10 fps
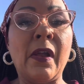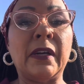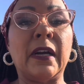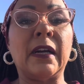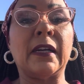
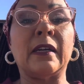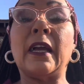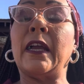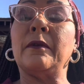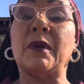
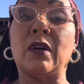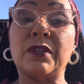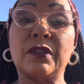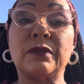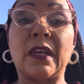I am
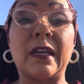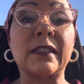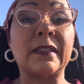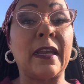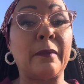also
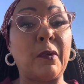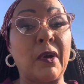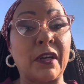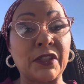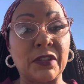Dr. Tammy
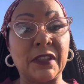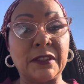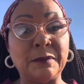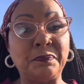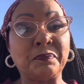
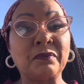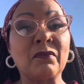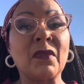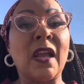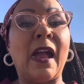Washington.
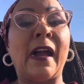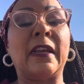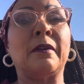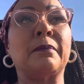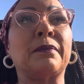
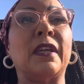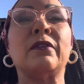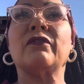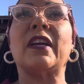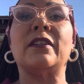I am
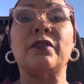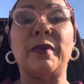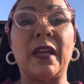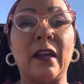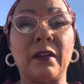getting ready to
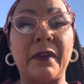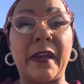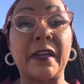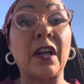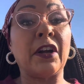be
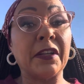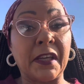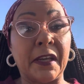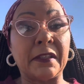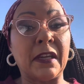elevated
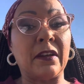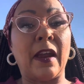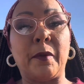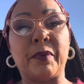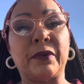again in
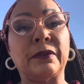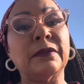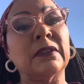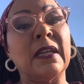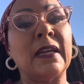
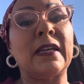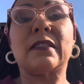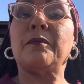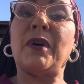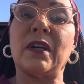April
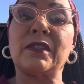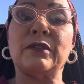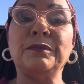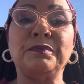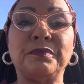as an
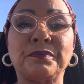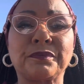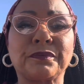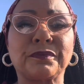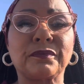apostle.
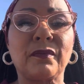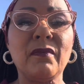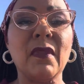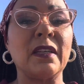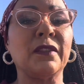
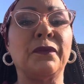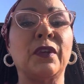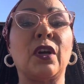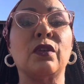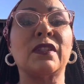
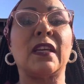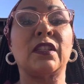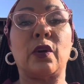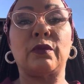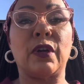For those
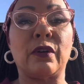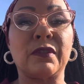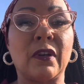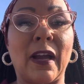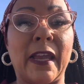that don't know,
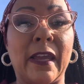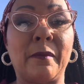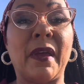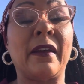so I am